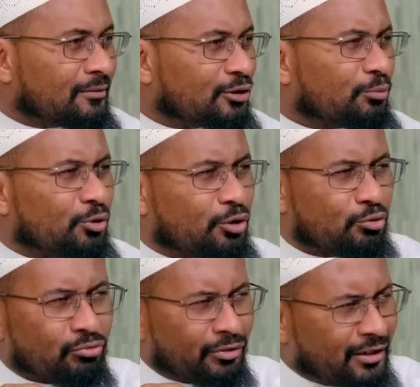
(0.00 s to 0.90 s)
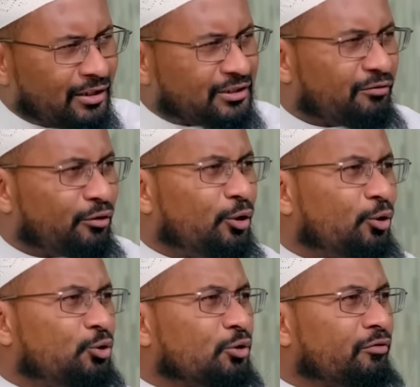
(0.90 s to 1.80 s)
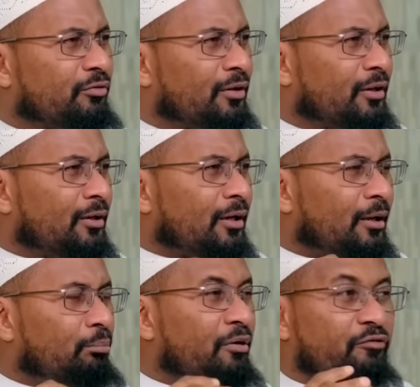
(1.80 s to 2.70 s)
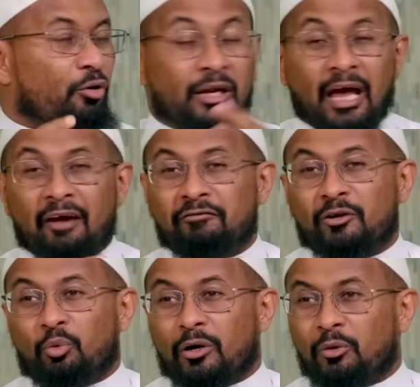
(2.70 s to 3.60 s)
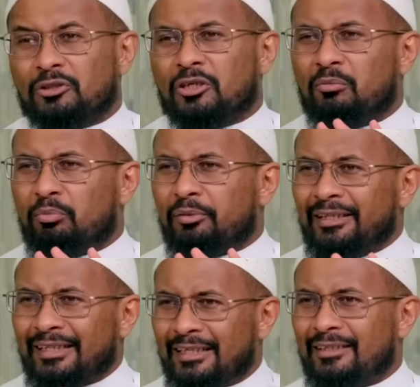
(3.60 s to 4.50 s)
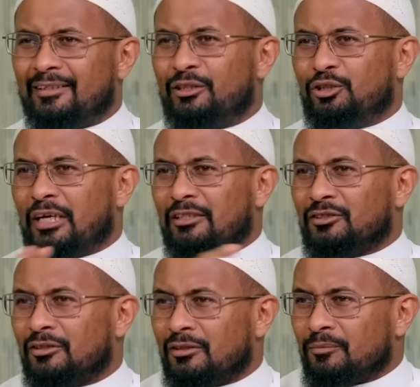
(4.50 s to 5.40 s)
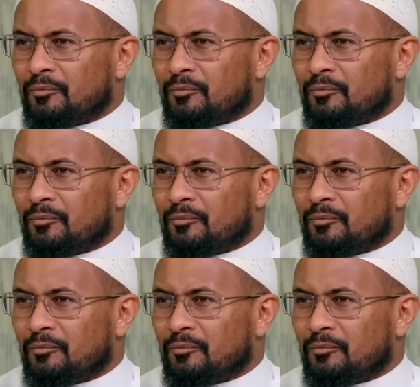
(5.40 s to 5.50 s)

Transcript: Some crazy videos of, and before and after, where it was completely desert,